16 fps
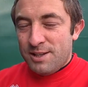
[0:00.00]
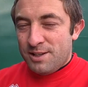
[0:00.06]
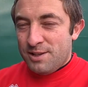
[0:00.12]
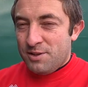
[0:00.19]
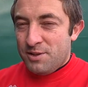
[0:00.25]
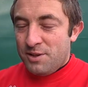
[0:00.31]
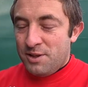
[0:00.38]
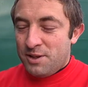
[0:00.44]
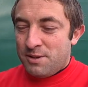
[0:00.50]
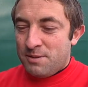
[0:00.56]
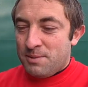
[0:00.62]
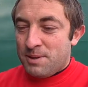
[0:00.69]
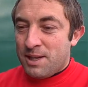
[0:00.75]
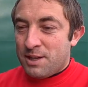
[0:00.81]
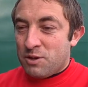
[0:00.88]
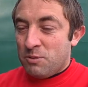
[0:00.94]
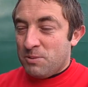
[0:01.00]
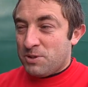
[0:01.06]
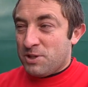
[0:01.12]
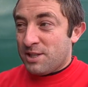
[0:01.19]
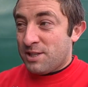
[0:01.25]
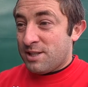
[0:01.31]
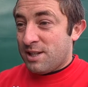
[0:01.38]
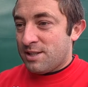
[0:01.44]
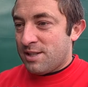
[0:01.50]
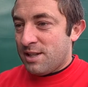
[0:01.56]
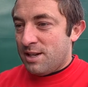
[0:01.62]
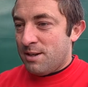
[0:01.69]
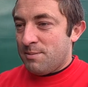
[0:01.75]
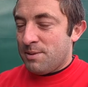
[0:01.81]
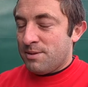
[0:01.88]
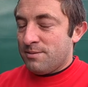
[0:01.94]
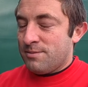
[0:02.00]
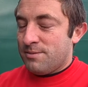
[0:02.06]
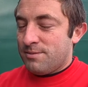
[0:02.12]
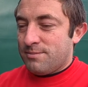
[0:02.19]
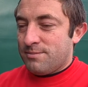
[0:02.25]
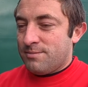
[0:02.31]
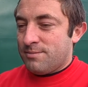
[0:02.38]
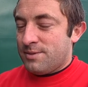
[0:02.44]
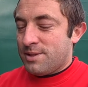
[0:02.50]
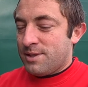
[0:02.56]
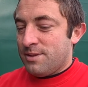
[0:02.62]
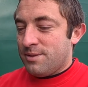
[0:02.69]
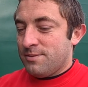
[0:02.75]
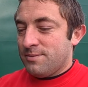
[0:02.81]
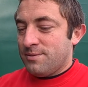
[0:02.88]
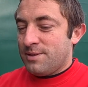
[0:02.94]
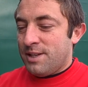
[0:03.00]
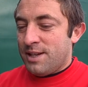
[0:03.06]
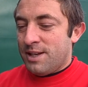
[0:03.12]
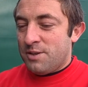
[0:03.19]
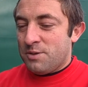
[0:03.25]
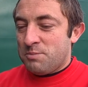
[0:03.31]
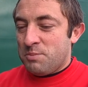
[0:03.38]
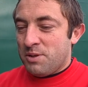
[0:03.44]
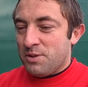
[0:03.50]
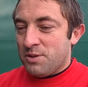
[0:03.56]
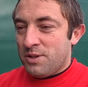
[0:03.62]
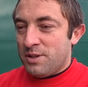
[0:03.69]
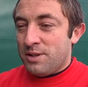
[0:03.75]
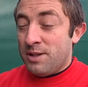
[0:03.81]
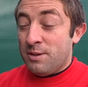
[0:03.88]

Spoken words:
And, I had a couple of chances against them, and so, yeah, it was a bit annoying.